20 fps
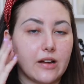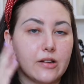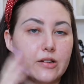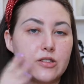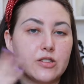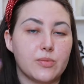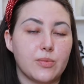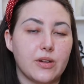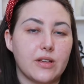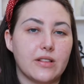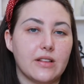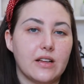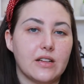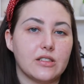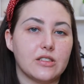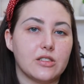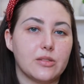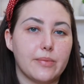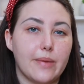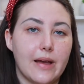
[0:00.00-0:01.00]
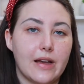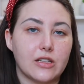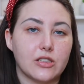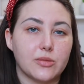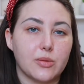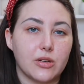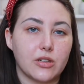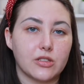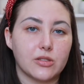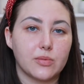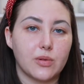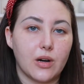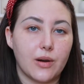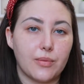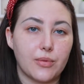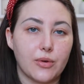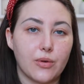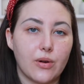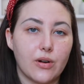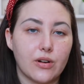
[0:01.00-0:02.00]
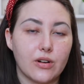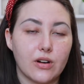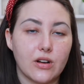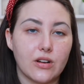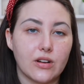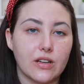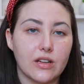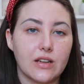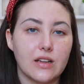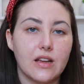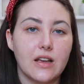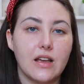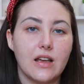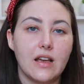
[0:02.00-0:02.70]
sprayed that SMASHBOX primer water on it,